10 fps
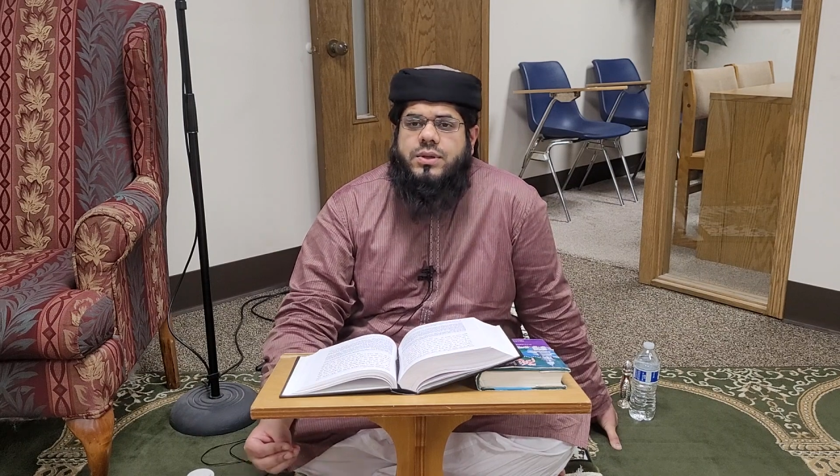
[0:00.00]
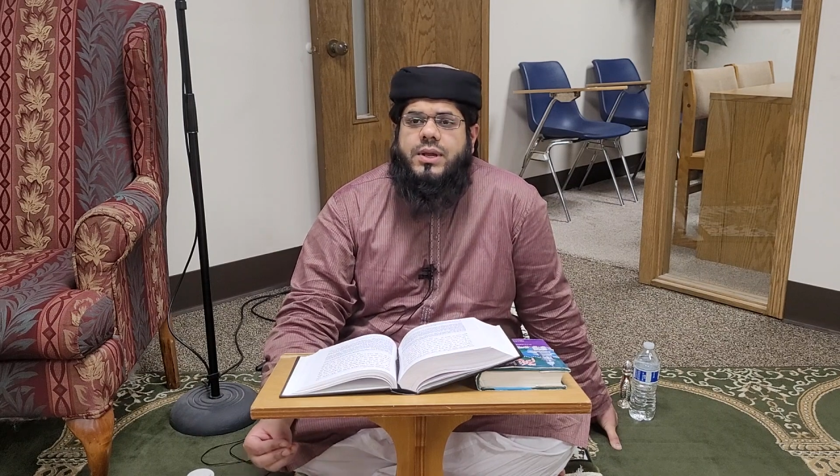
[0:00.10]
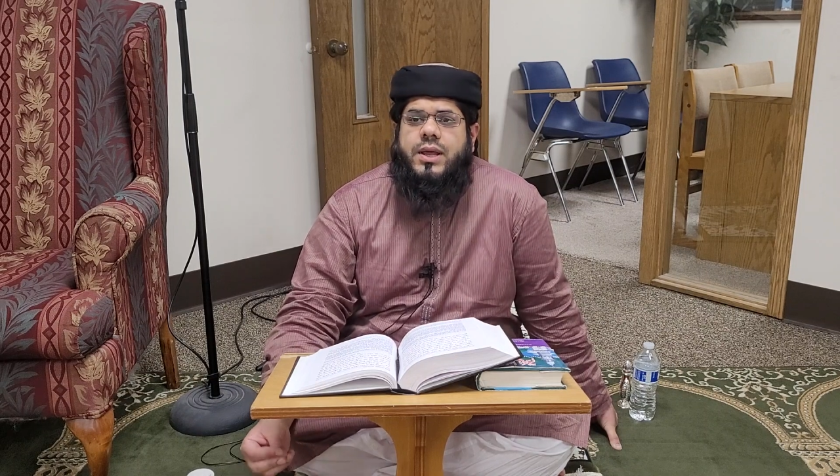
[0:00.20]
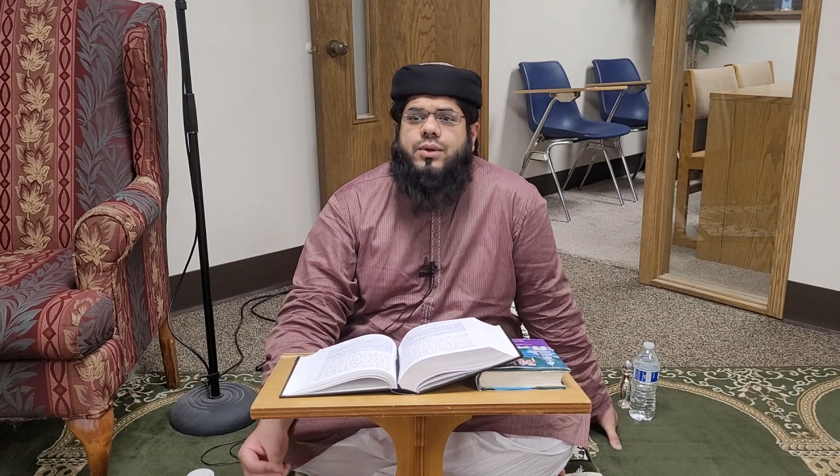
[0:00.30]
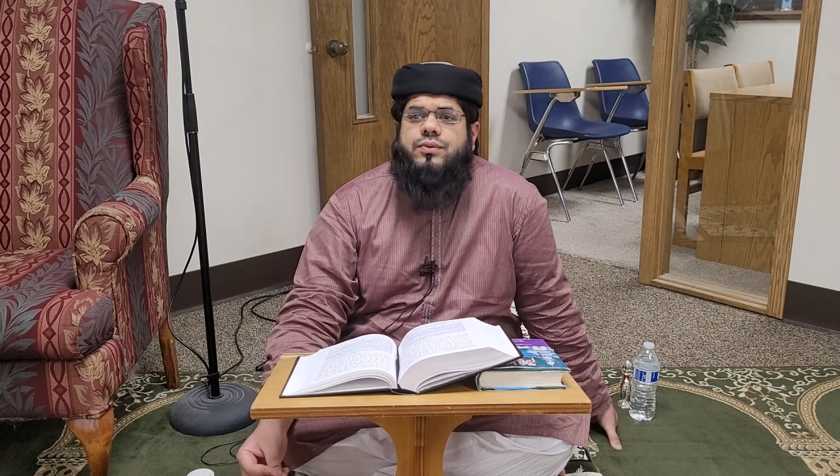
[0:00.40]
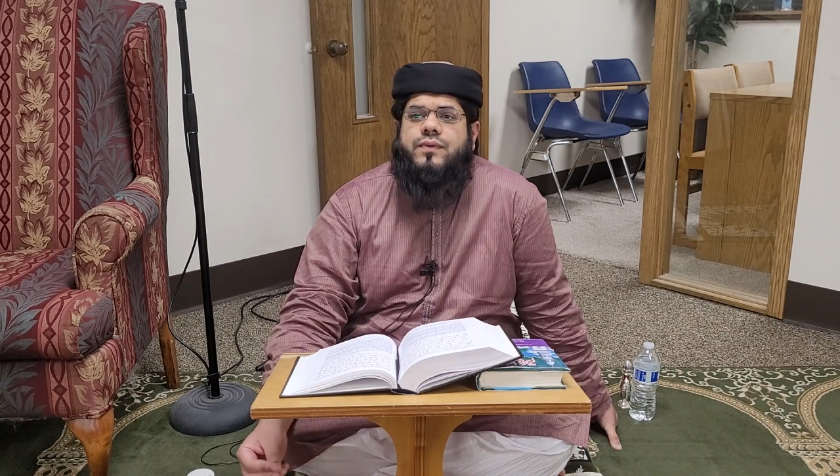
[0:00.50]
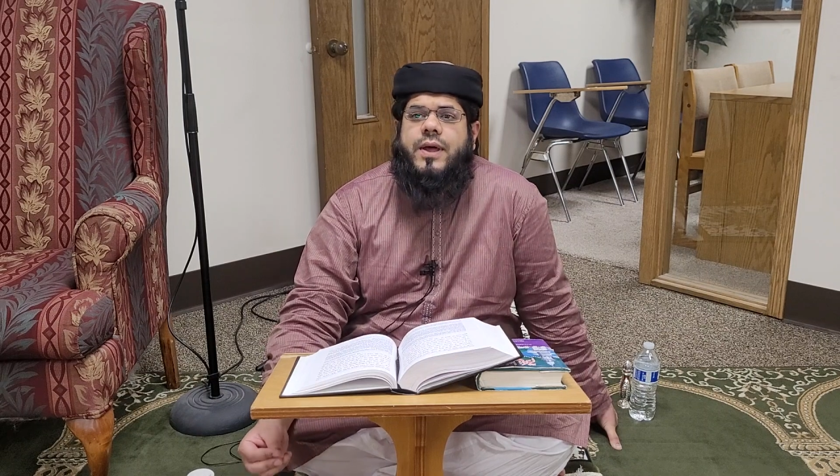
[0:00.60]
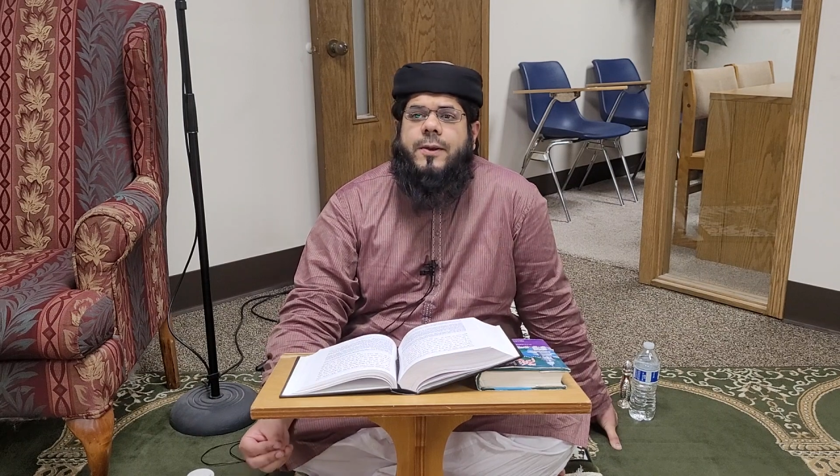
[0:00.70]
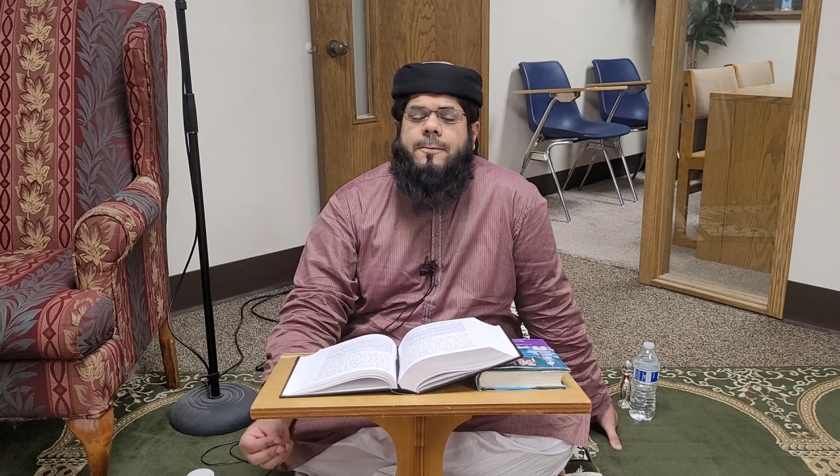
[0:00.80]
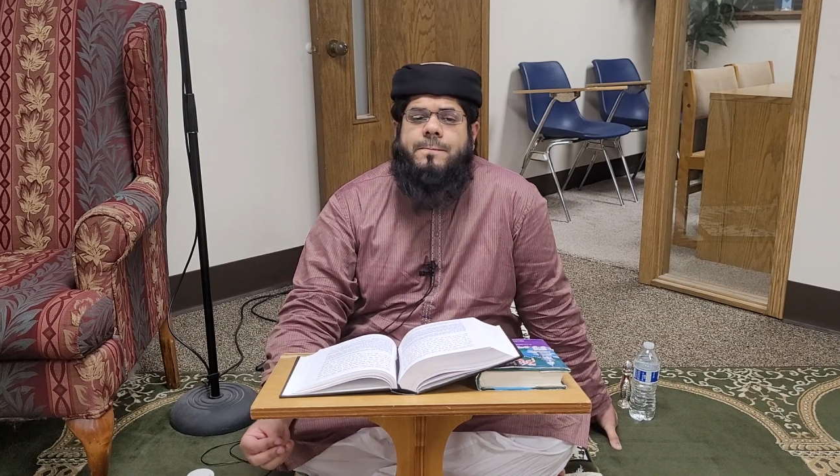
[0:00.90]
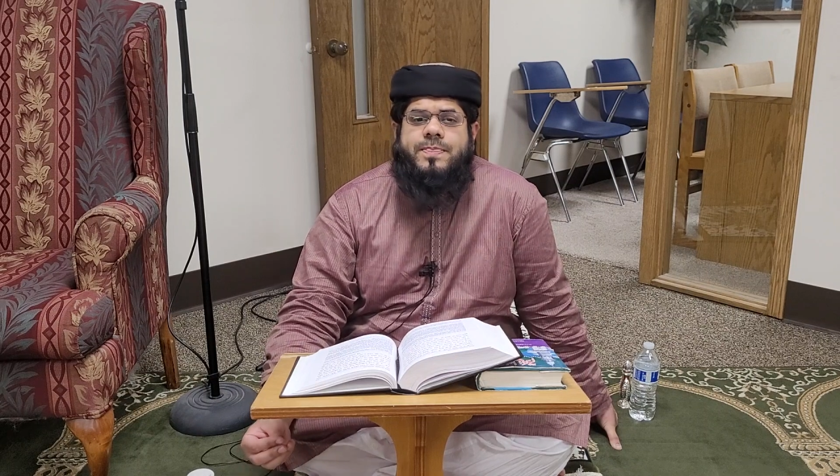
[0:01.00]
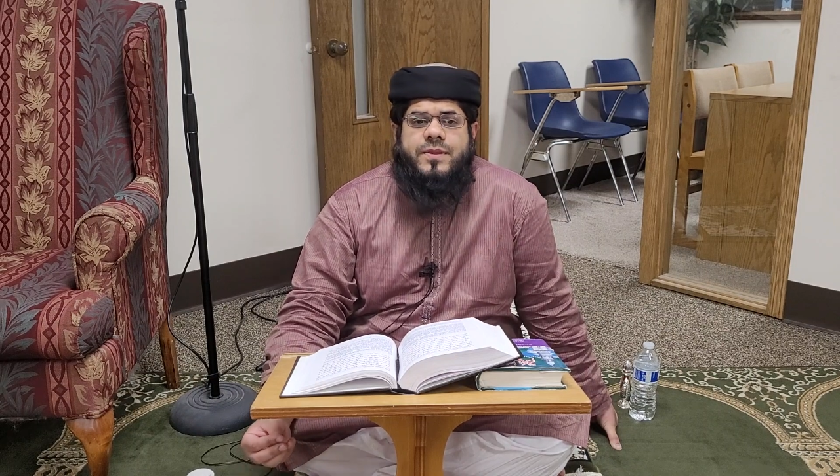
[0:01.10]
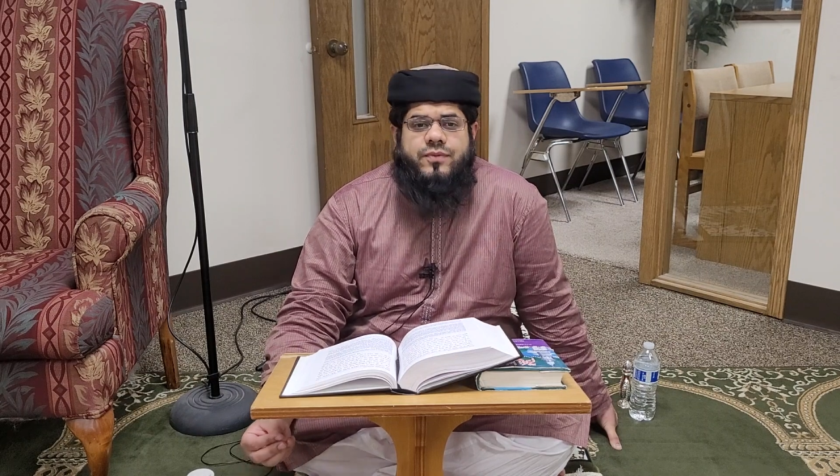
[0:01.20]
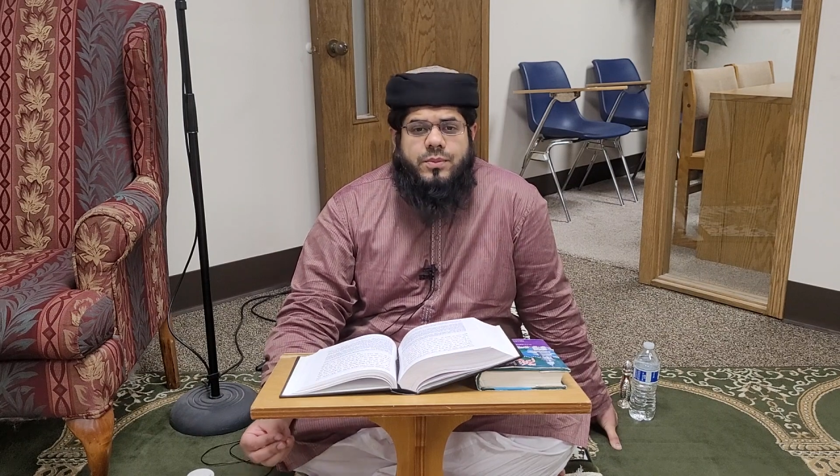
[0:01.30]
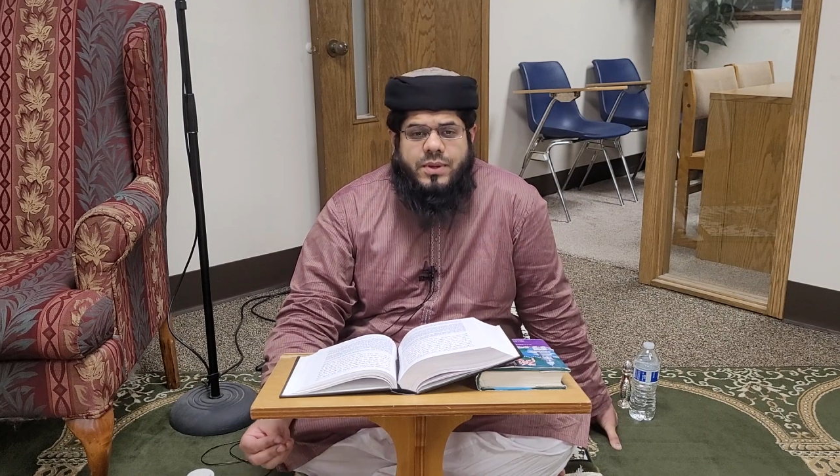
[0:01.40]
to the dying kuffar
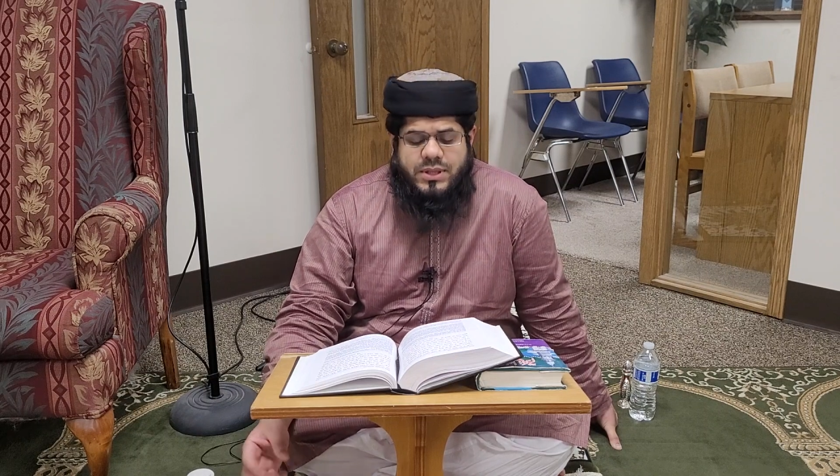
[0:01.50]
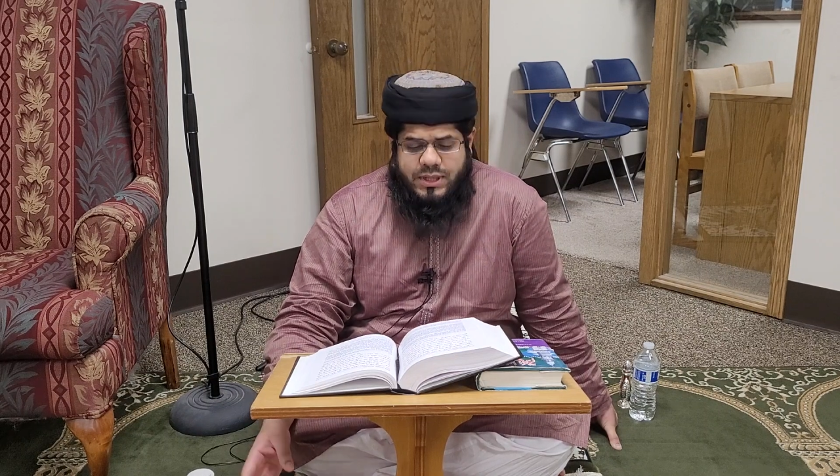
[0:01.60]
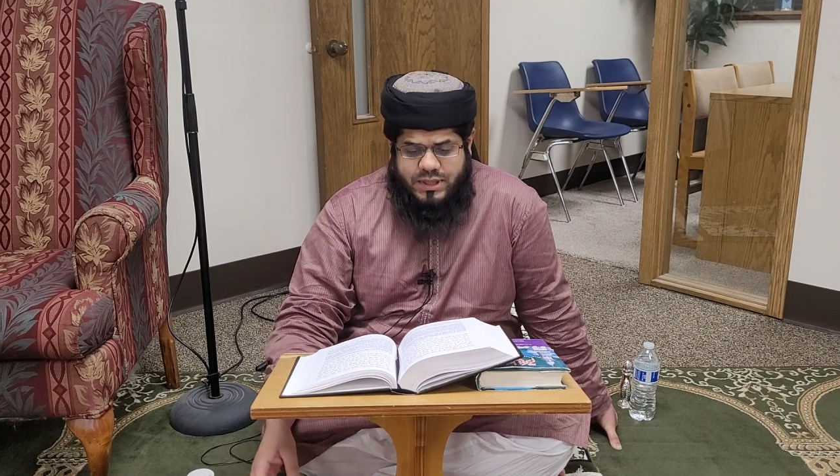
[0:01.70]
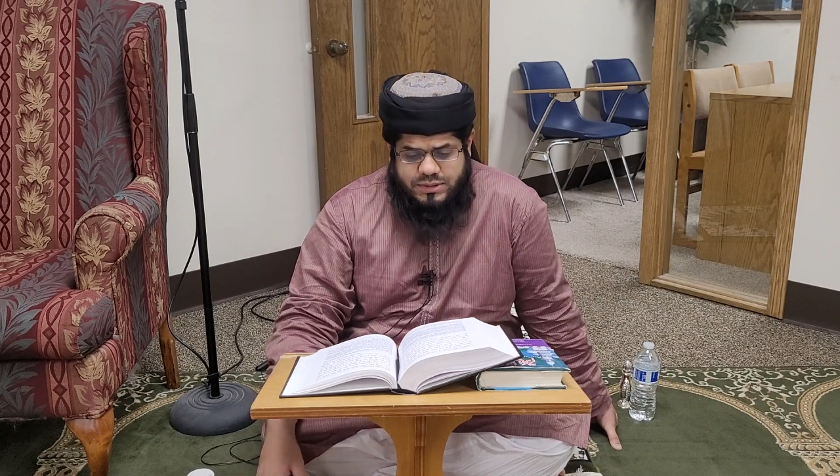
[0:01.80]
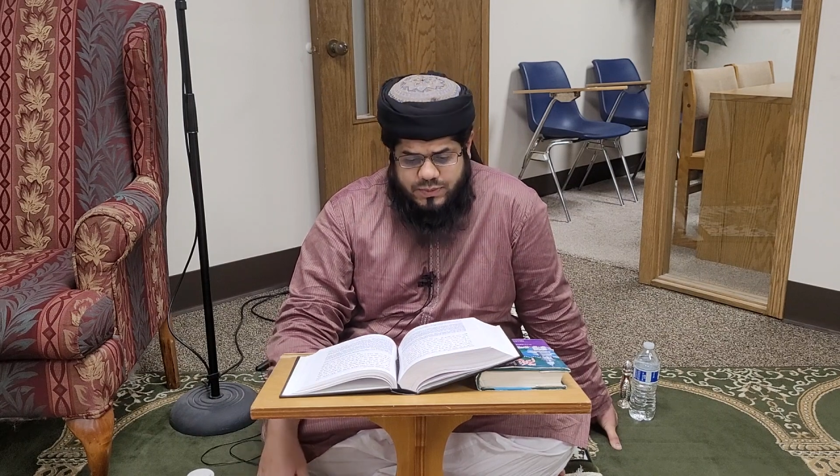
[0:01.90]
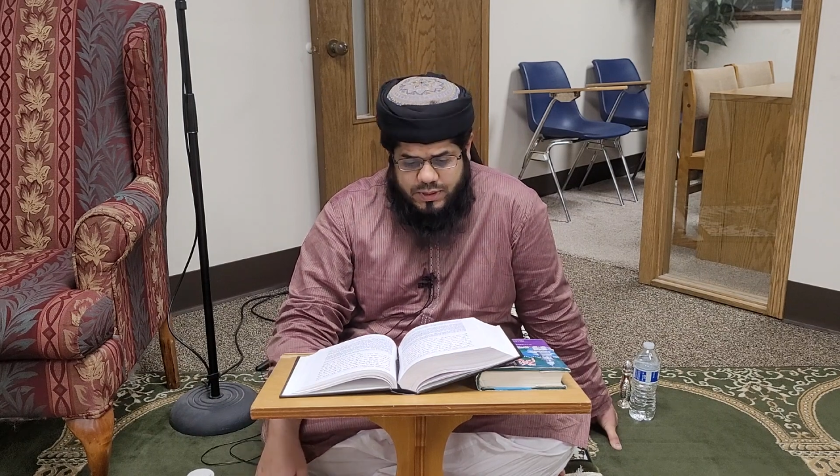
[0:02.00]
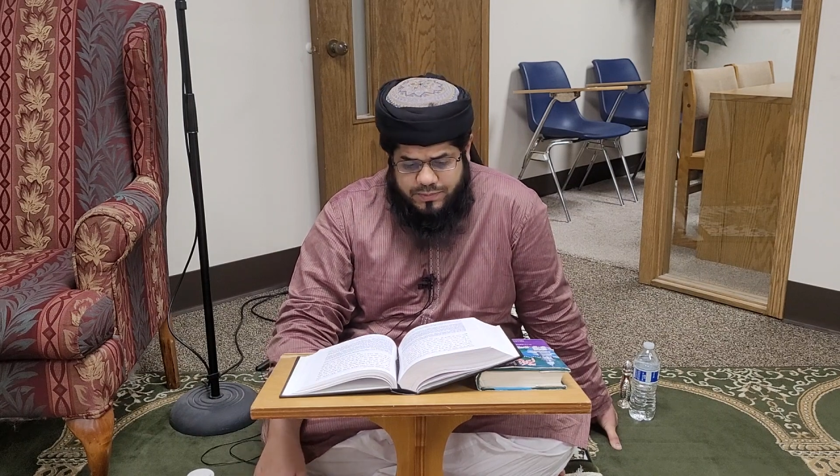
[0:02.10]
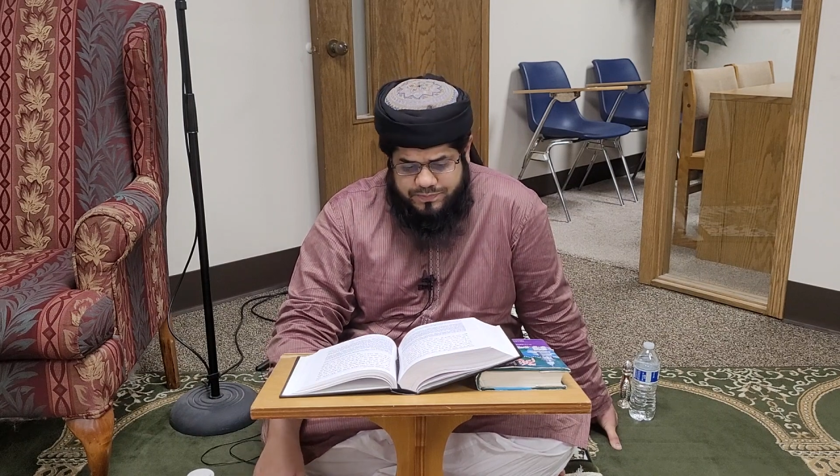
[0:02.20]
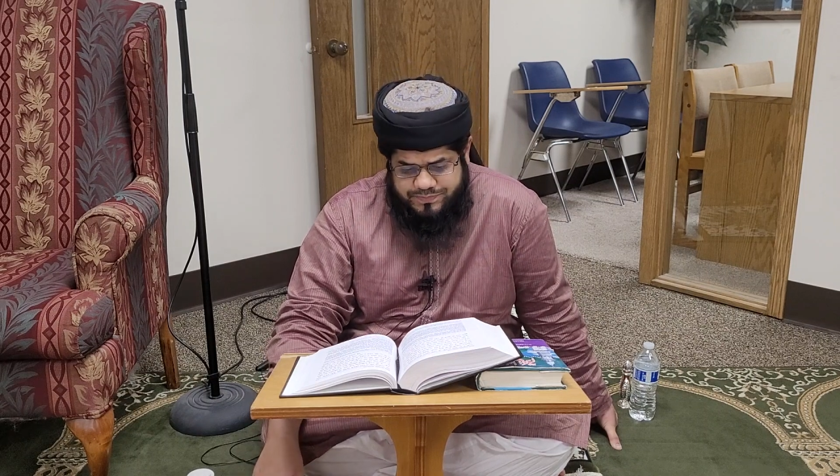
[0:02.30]
from Medina as well.